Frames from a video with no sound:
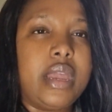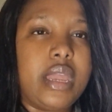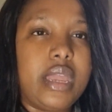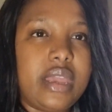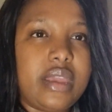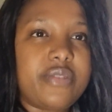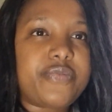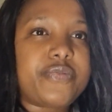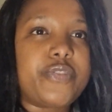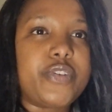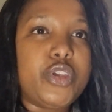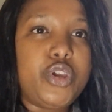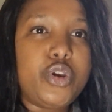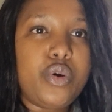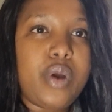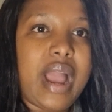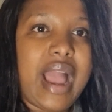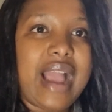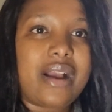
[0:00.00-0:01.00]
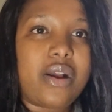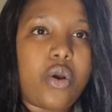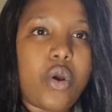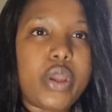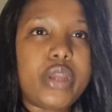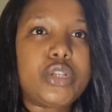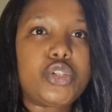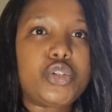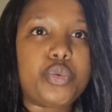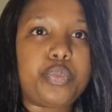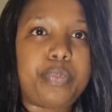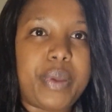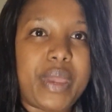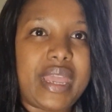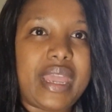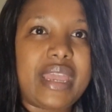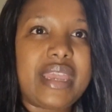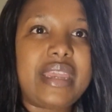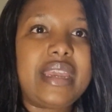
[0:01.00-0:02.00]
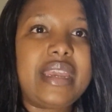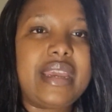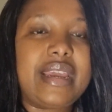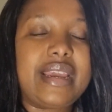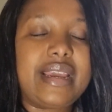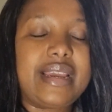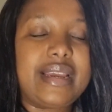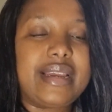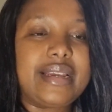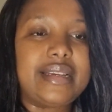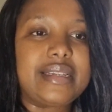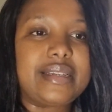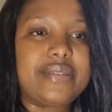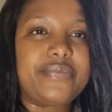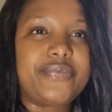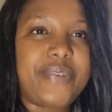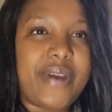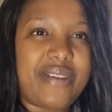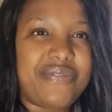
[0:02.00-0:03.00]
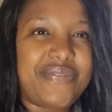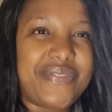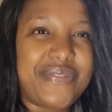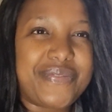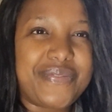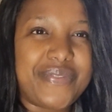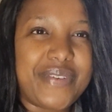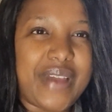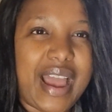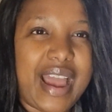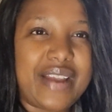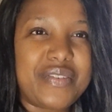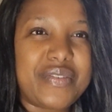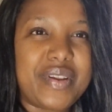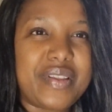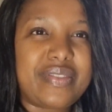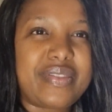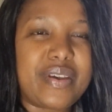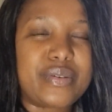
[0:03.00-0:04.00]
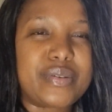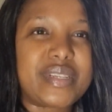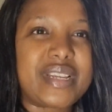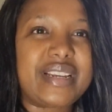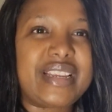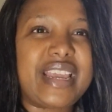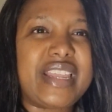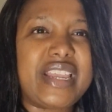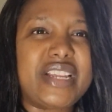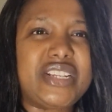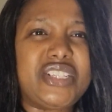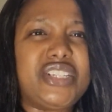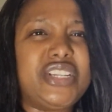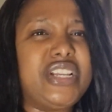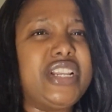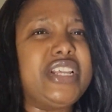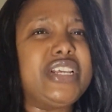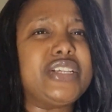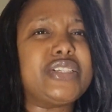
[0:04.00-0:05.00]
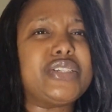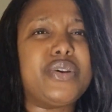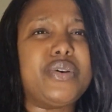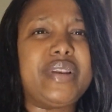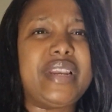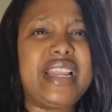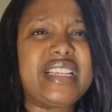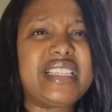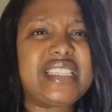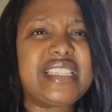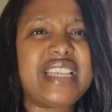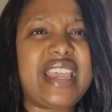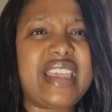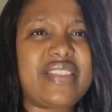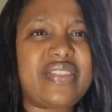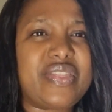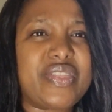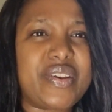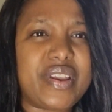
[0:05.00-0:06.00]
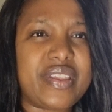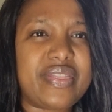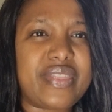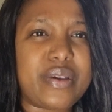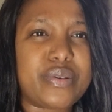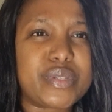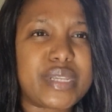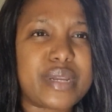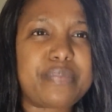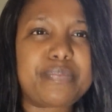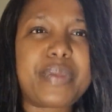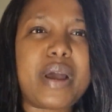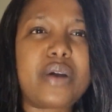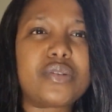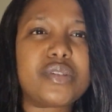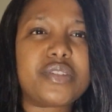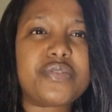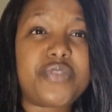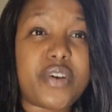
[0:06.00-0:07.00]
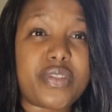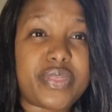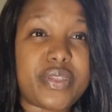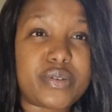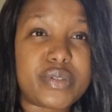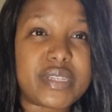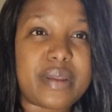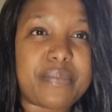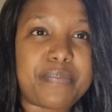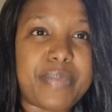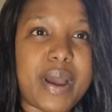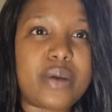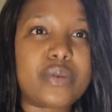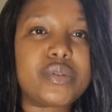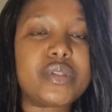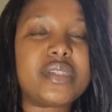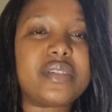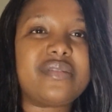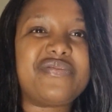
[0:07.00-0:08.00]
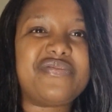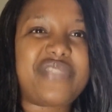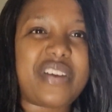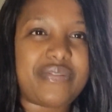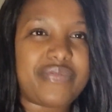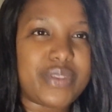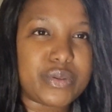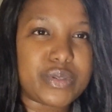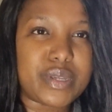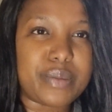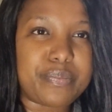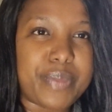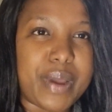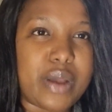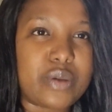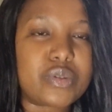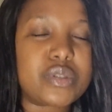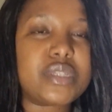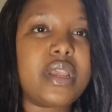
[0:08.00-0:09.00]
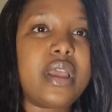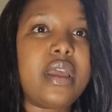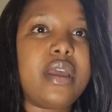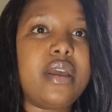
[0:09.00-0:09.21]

if you are going to pay 500,000 Kenyan shillings, or let's say 3,000 pounds, 4,000 pounds, 5,000 pounds